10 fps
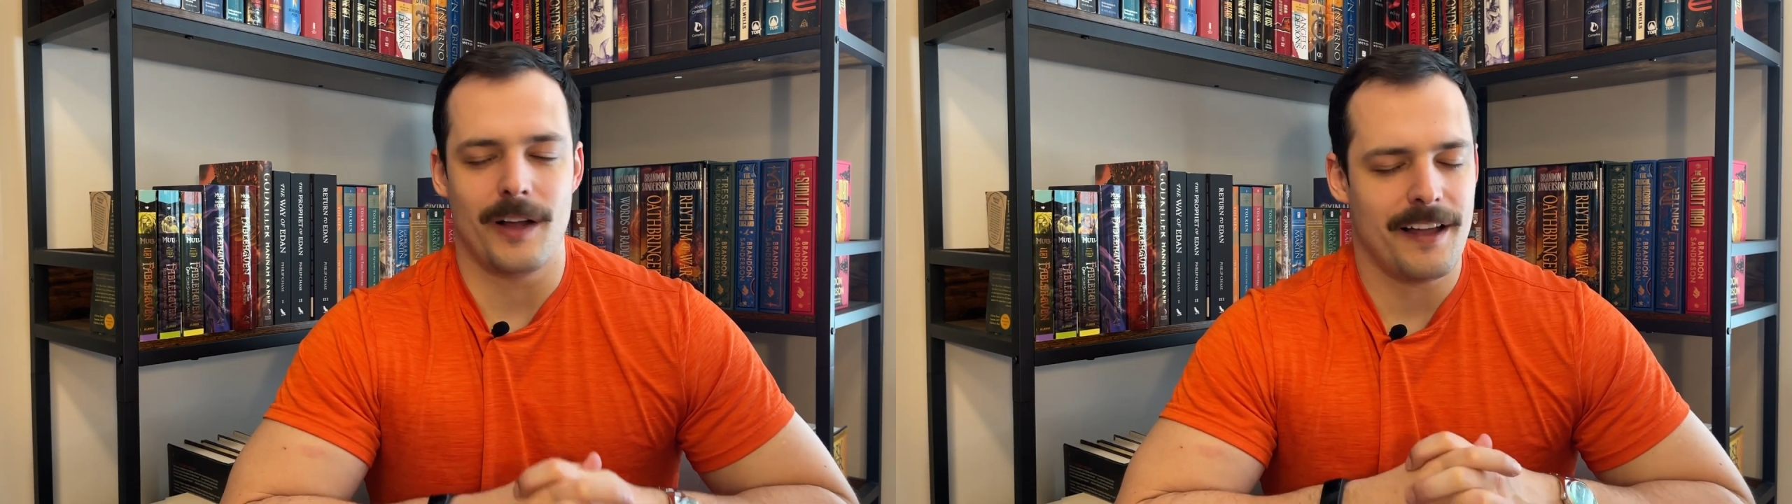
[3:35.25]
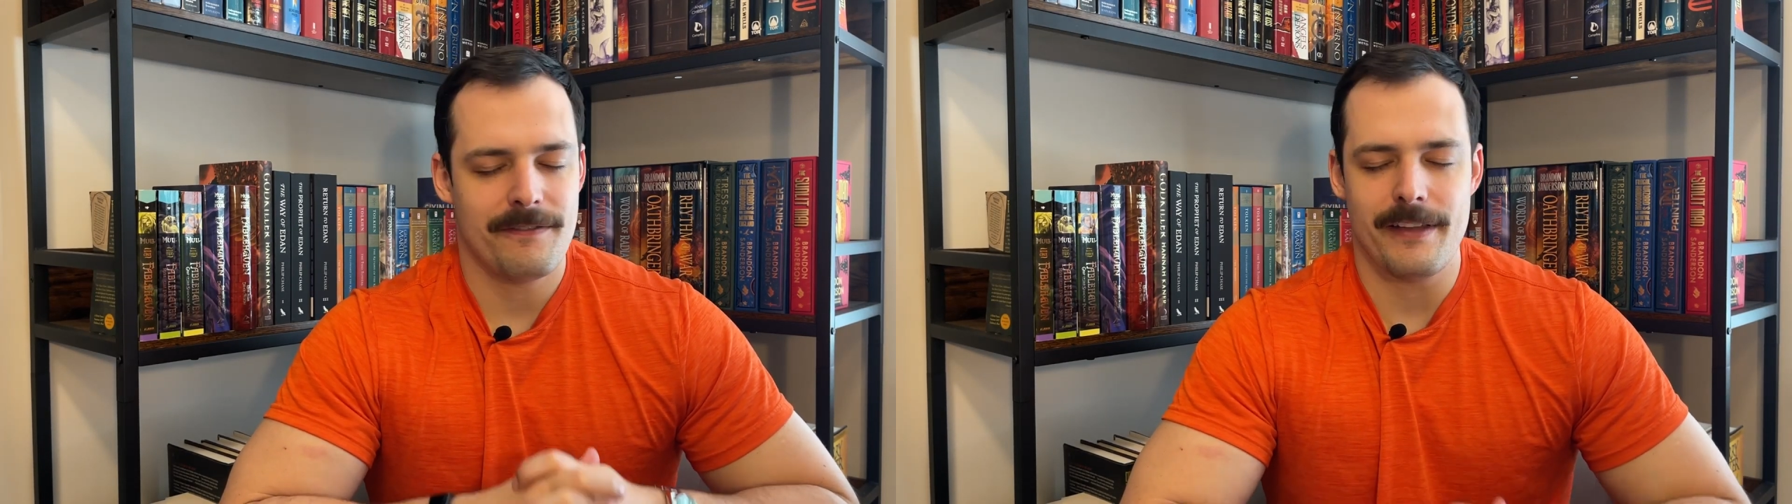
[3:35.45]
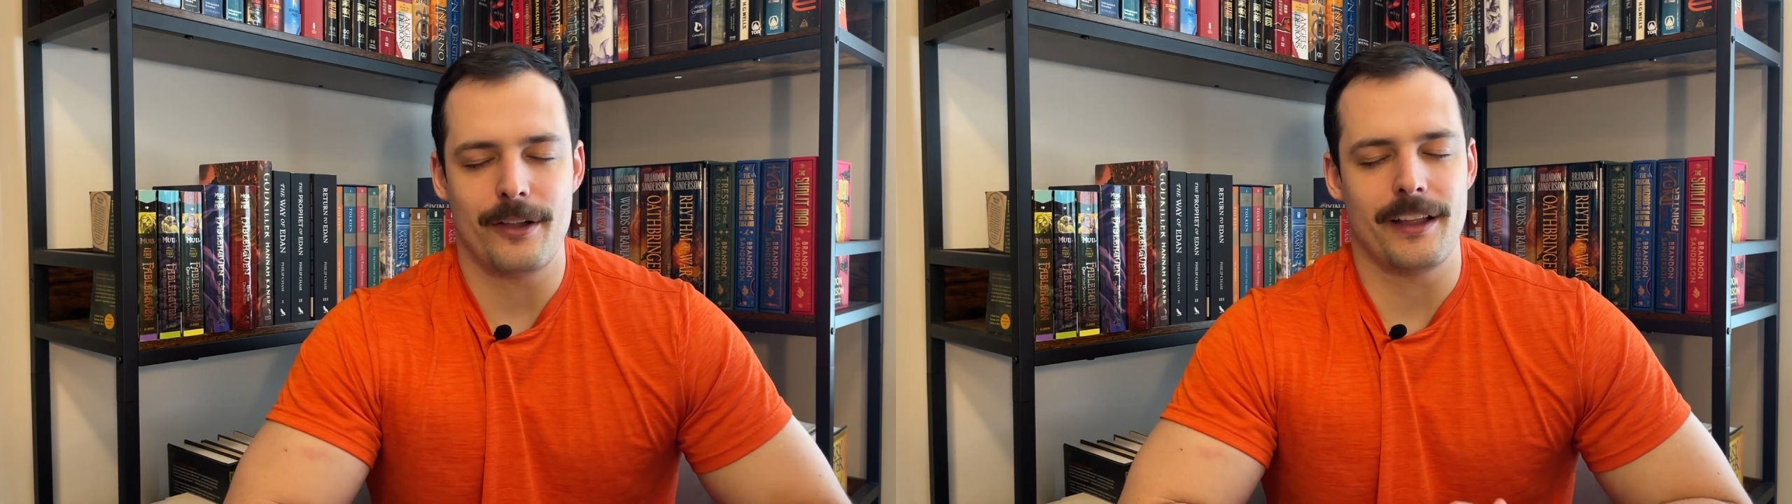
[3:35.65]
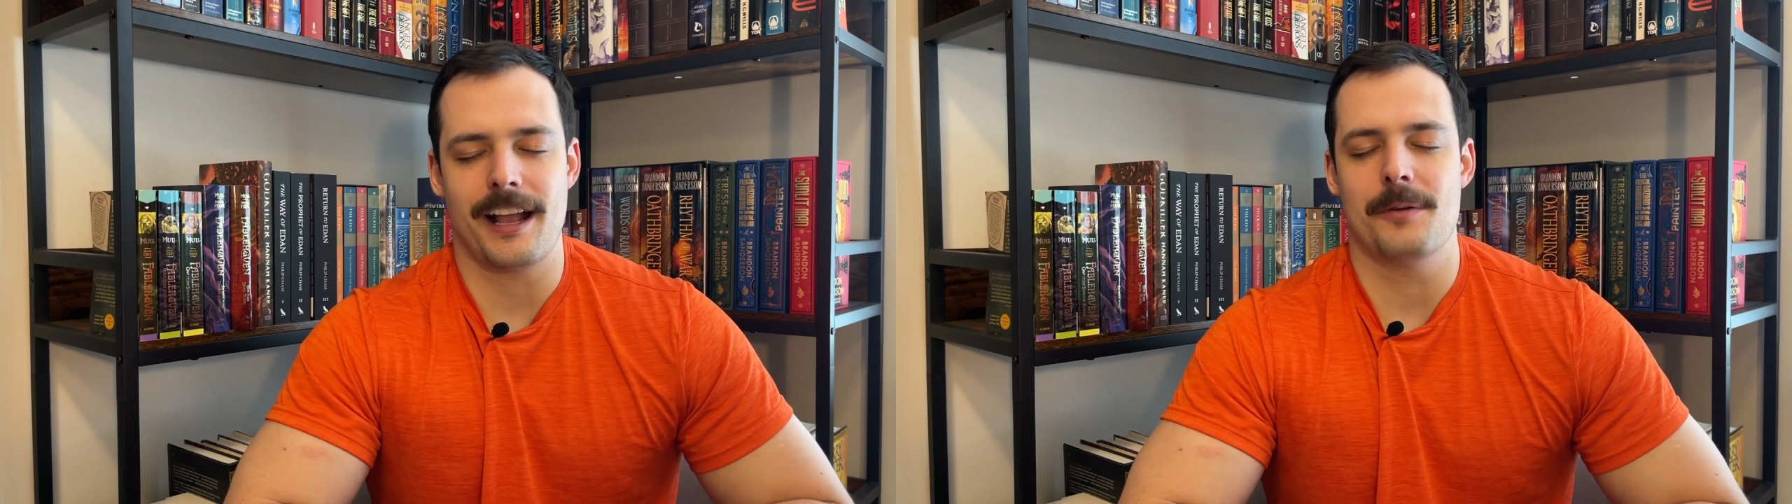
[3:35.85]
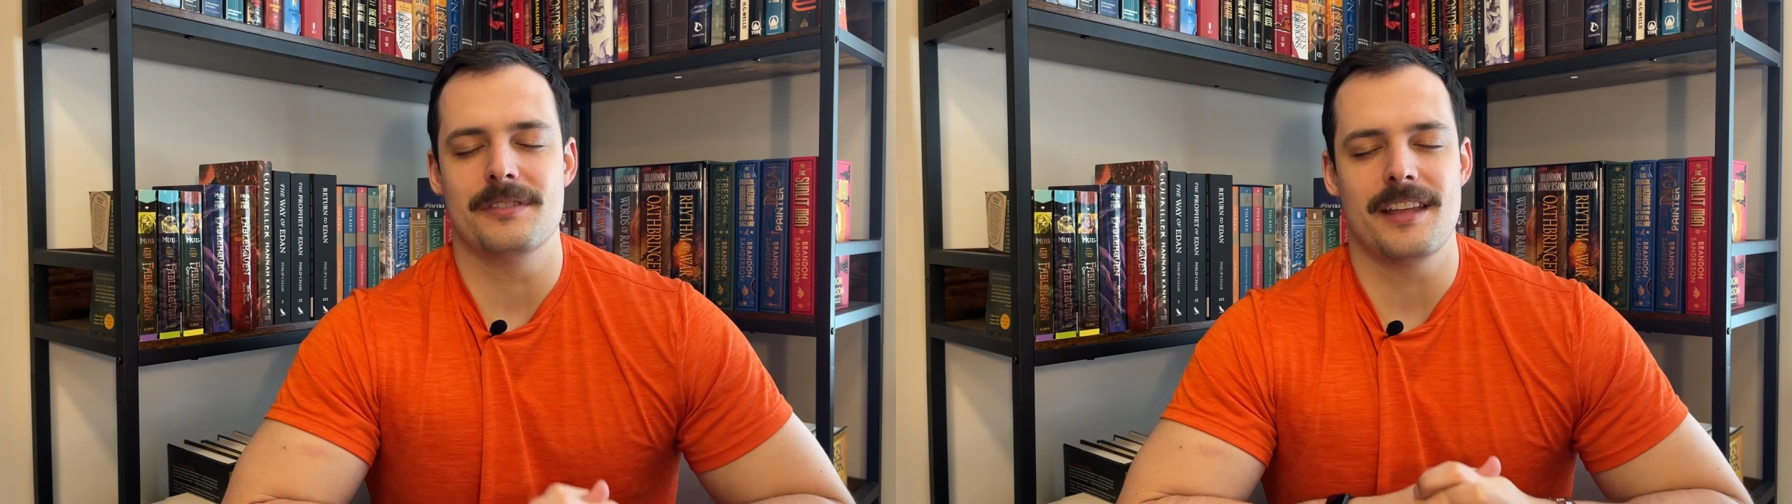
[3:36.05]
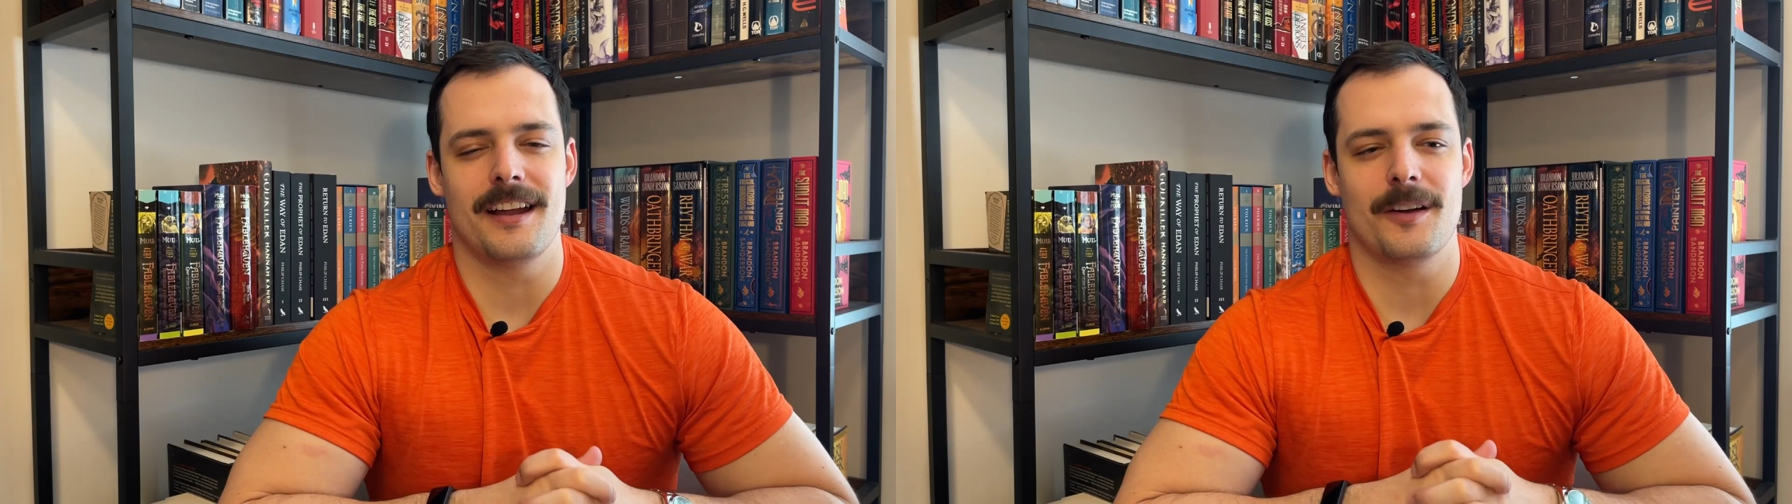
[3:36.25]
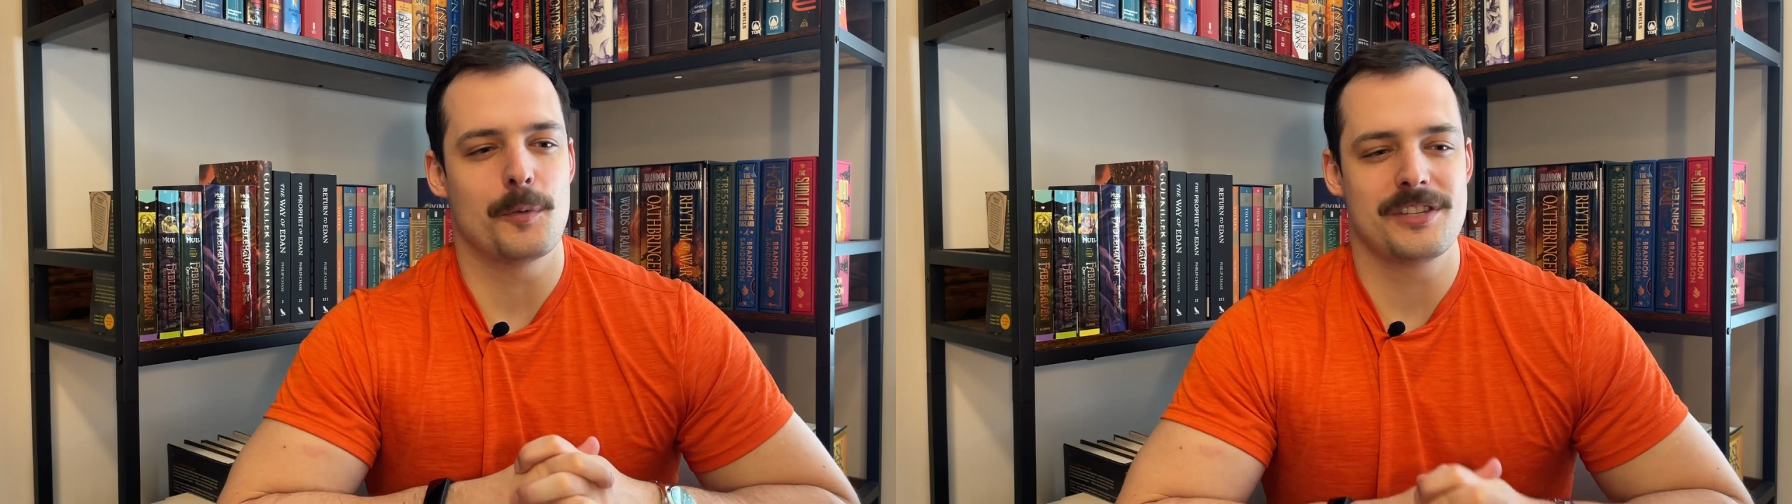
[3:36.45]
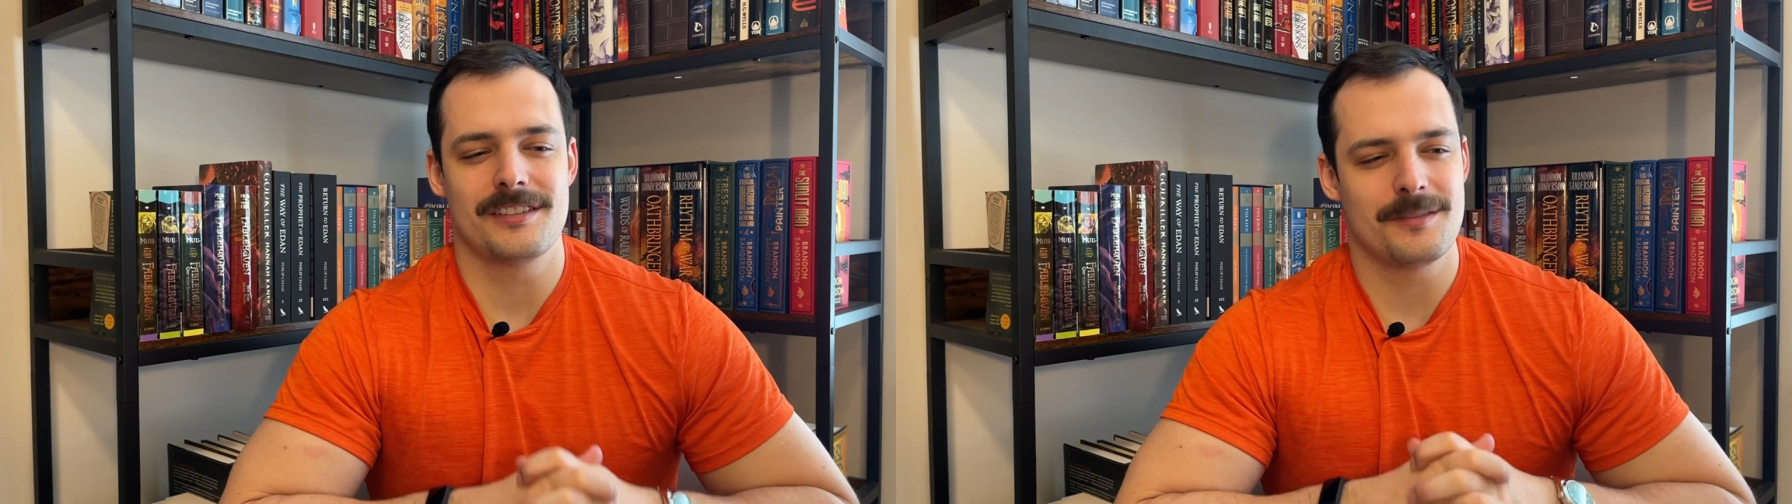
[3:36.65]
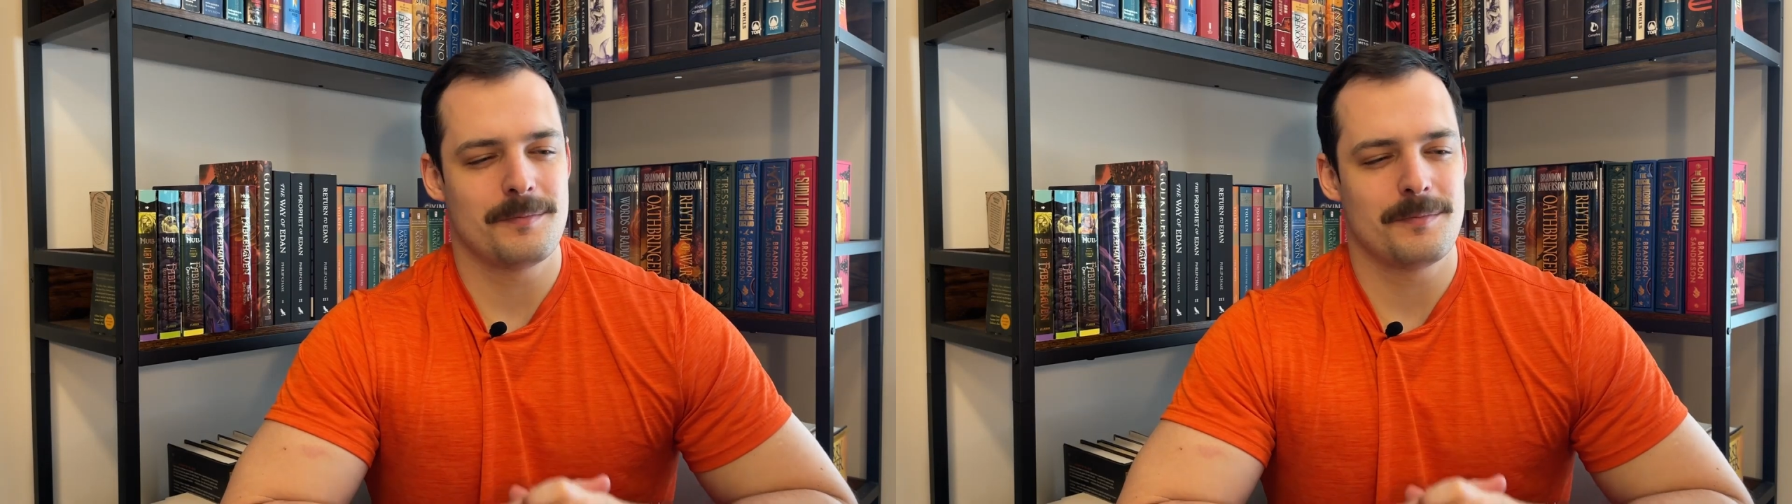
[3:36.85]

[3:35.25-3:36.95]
I felt like I was there, which is